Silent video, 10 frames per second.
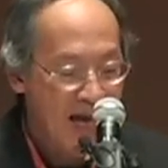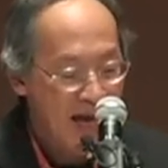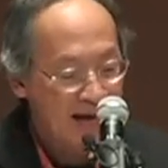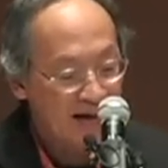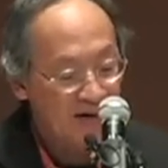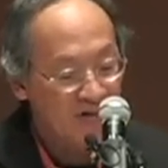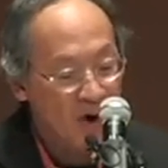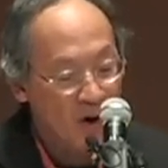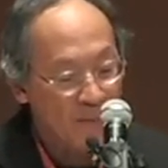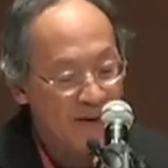An
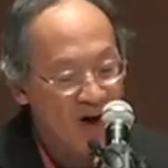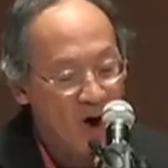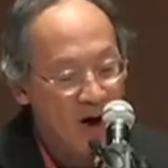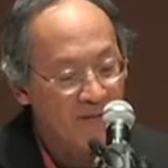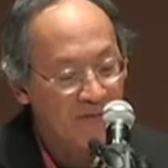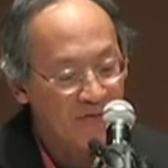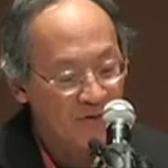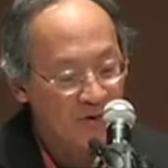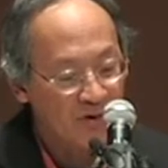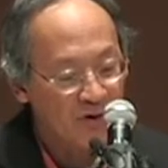ex-army
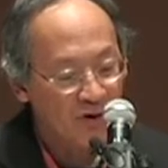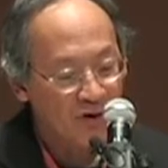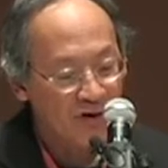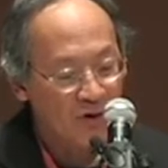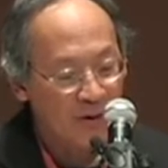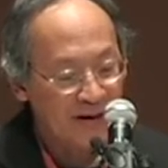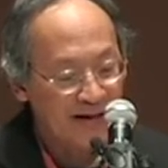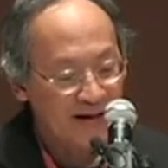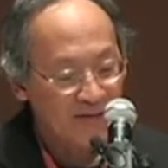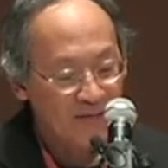officer turned
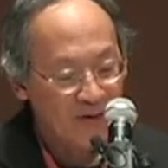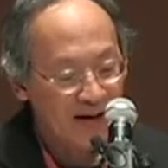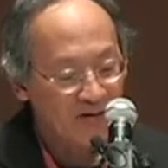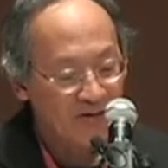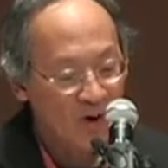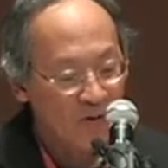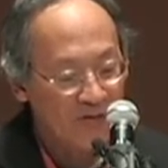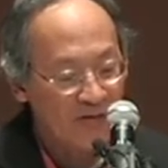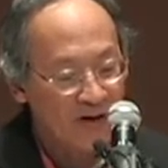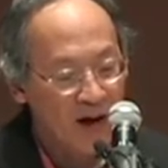critic frets over
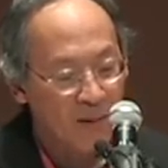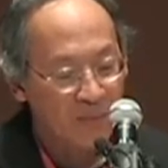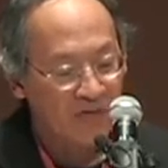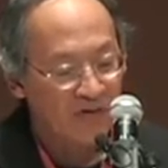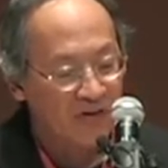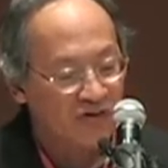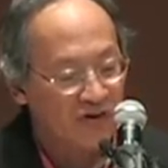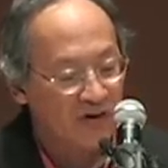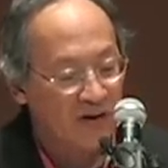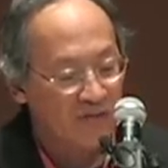the
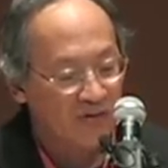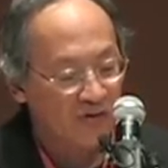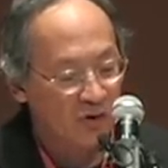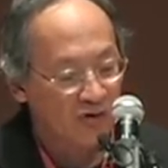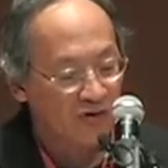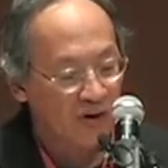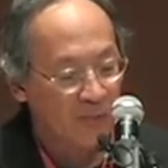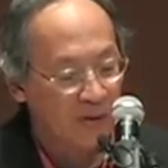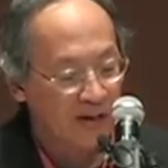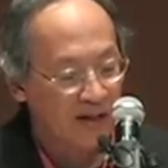composition of a search
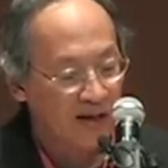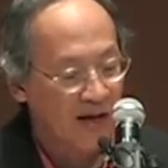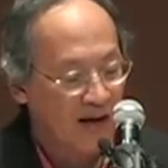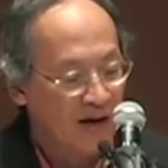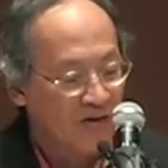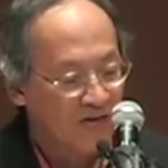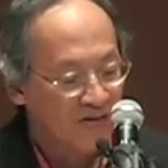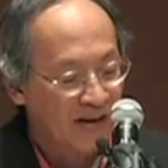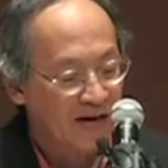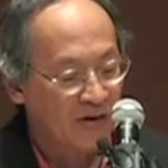committee,
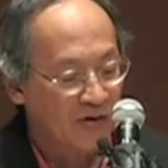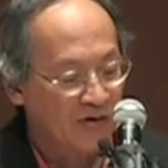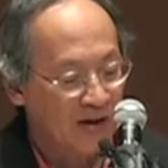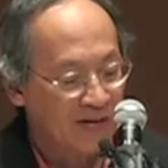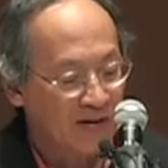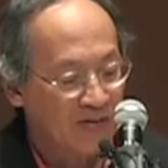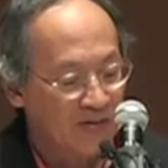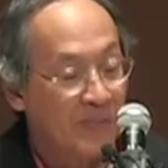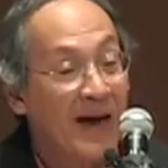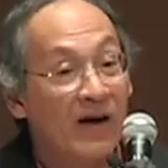snickers and
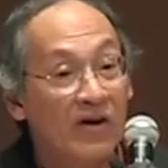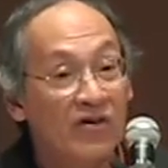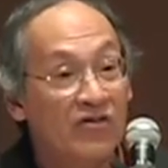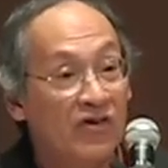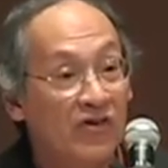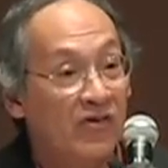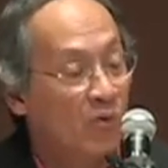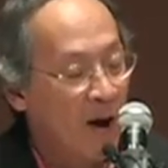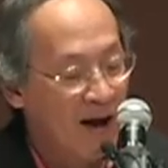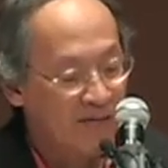disparages
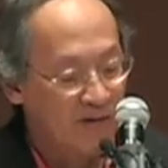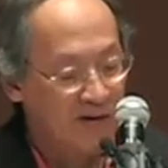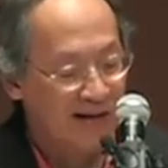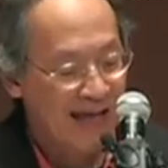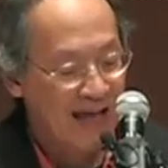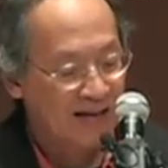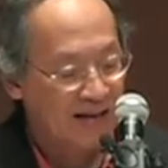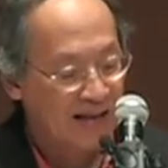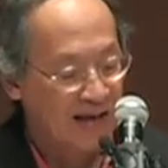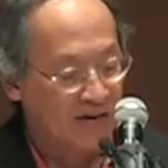rival
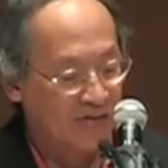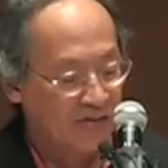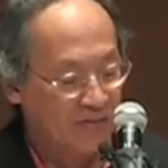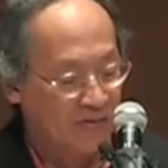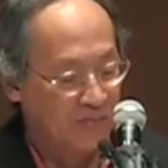candidates.